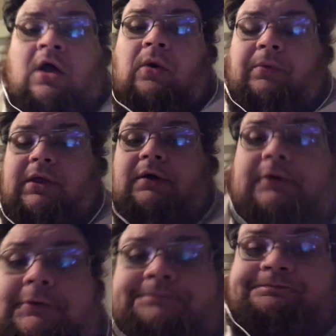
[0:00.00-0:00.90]
We
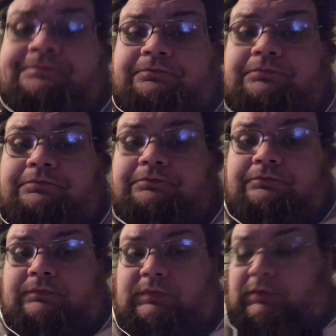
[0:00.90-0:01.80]

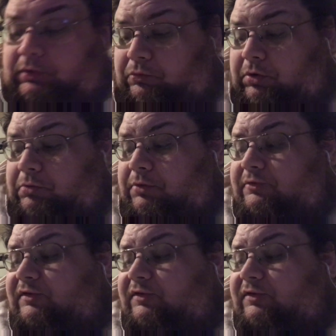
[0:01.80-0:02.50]
when we was